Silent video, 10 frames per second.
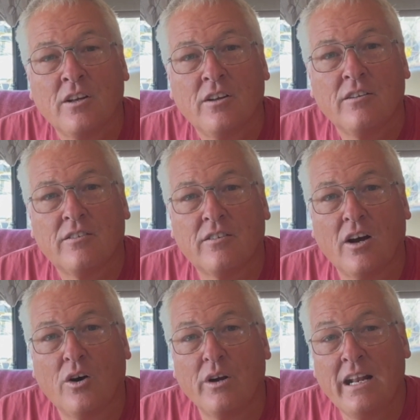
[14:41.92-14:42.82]

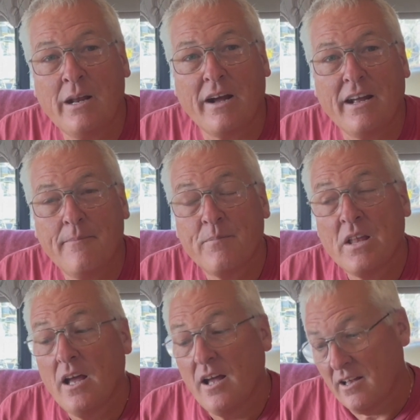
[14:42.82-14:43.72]
So anyway,
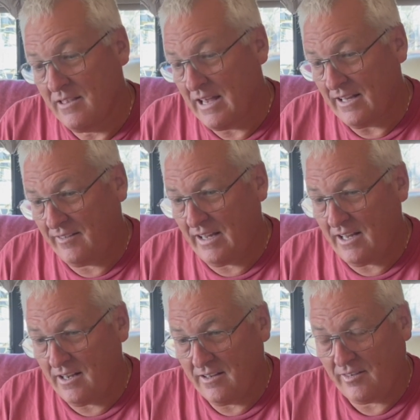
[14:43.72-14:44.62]
that's
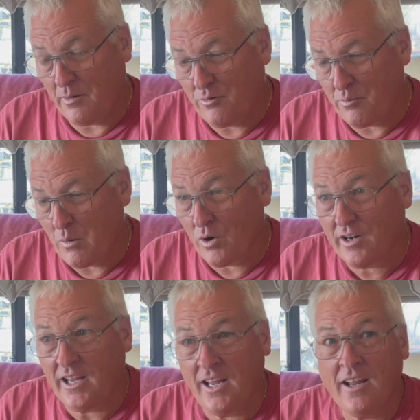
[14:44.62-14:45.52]
it. Seems to be
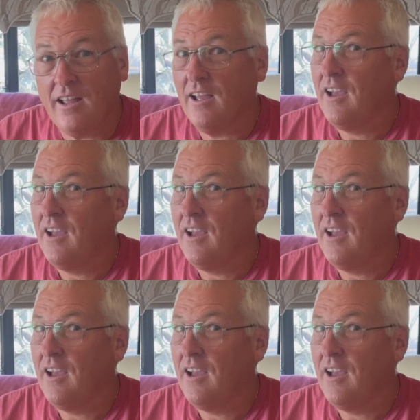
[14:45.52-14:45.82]
working.